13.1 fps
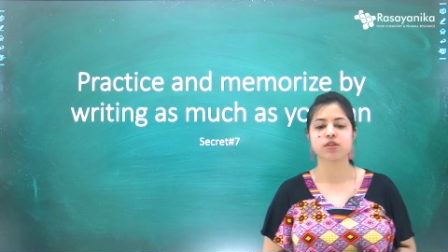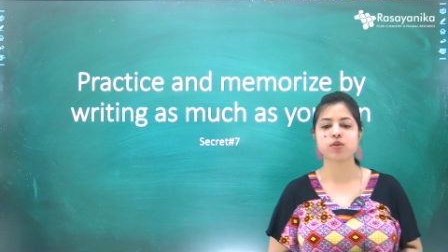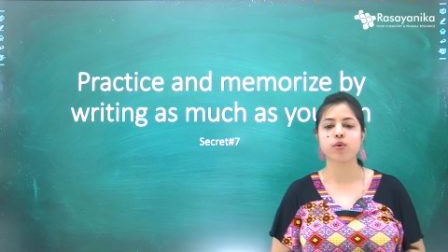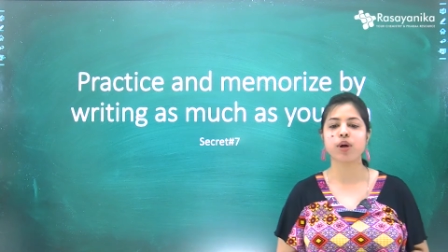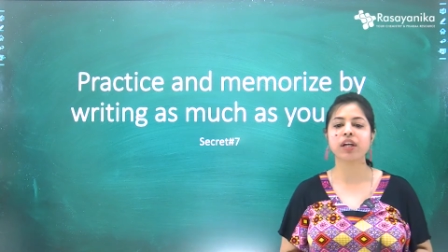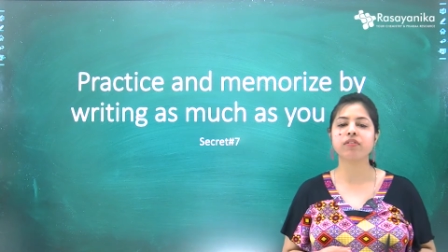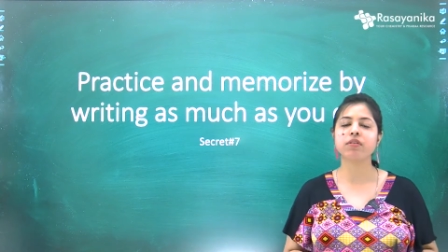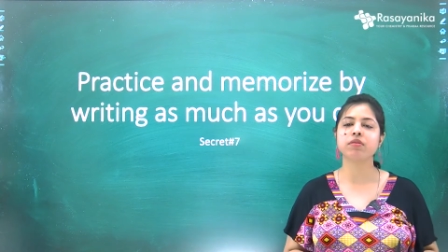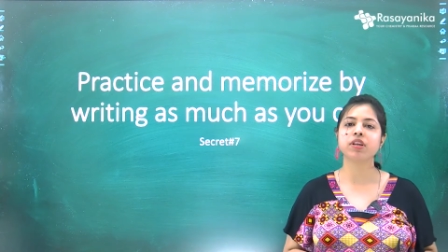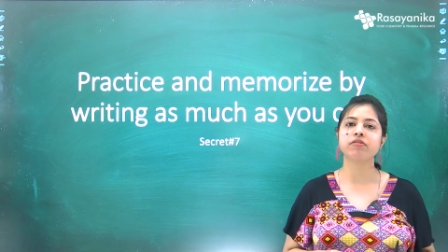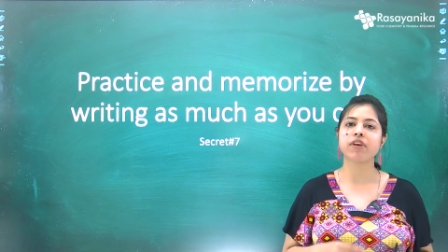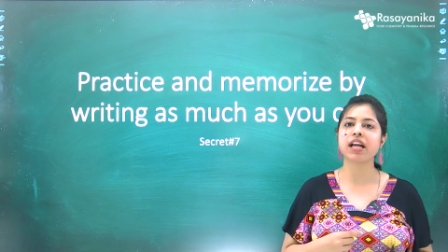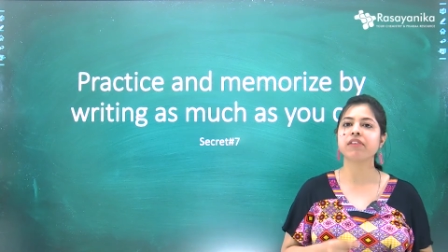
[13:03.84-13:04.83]
So it will
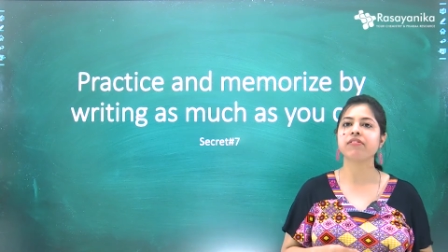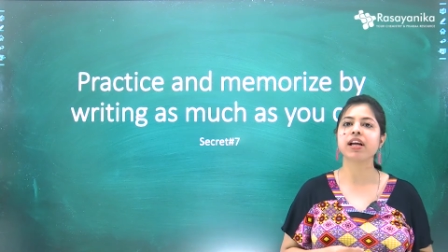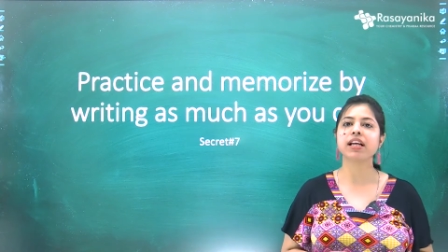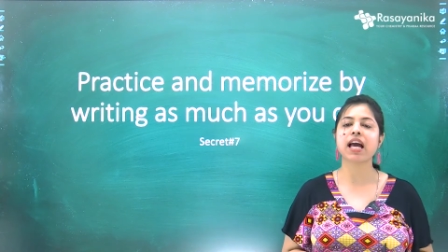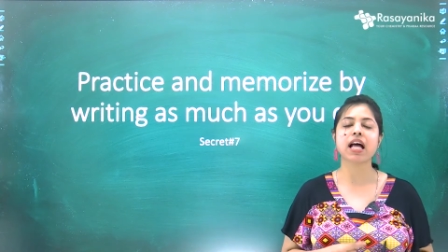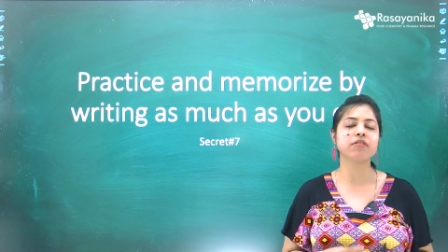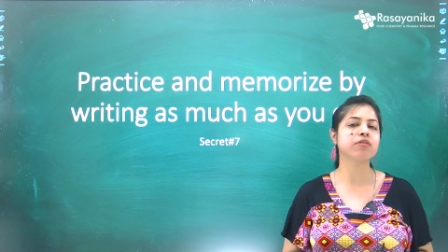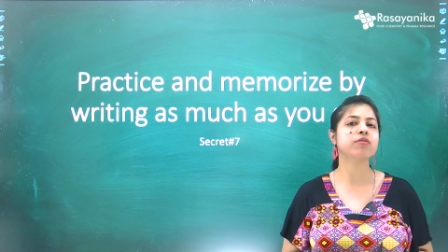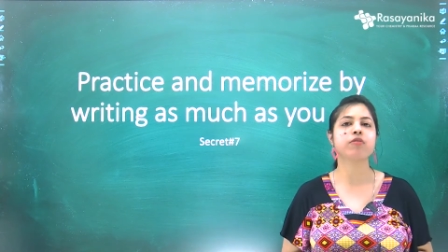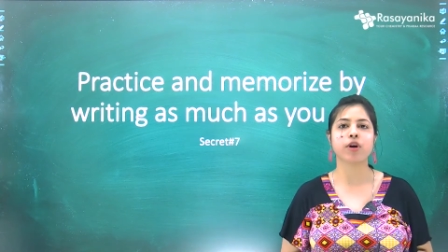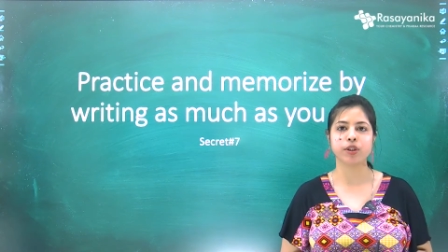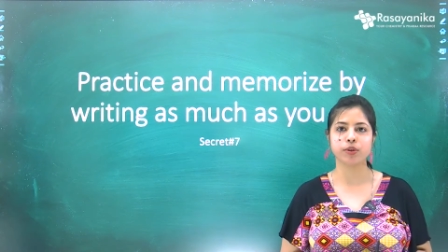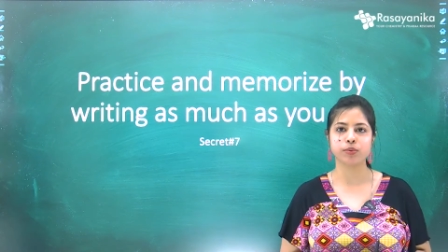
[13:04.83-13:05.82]
be very, very helpful
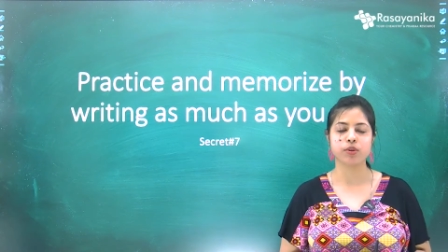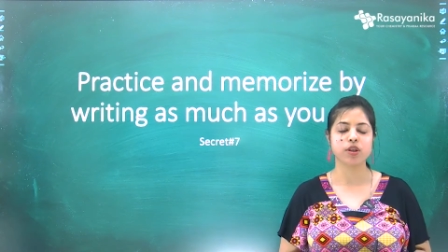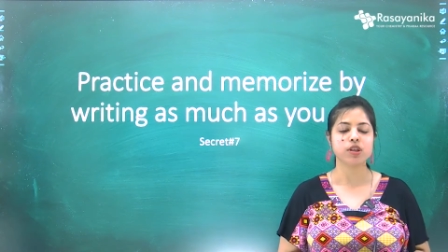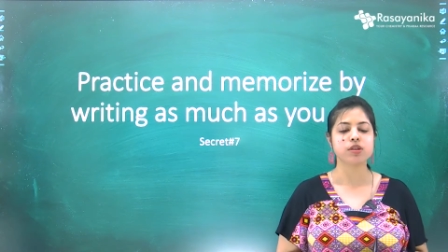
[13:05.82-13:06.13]
for you.